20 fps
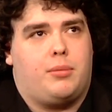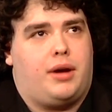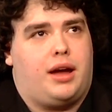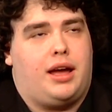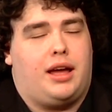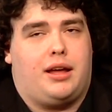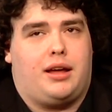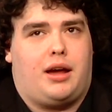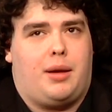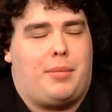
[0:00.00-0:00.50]
Am
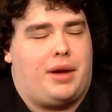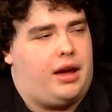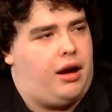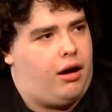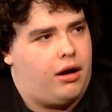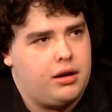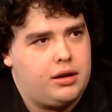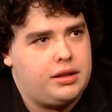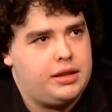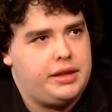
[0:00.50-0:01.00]
I
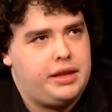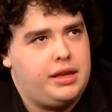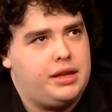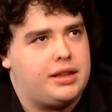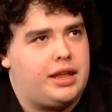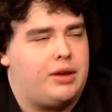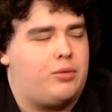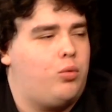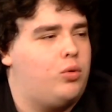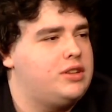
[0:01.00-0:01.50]
ugly?
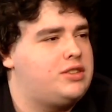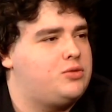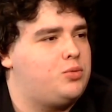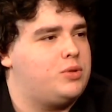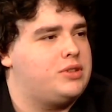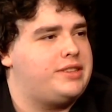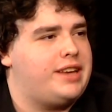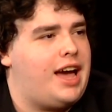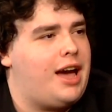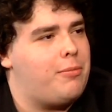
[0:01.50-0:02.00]
Like,
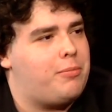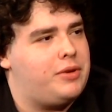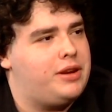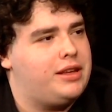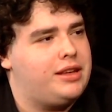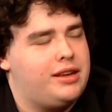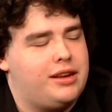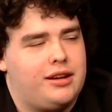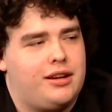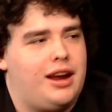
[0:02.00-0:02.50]
what's
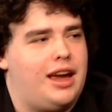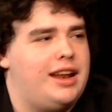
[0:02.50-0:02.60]
happening here?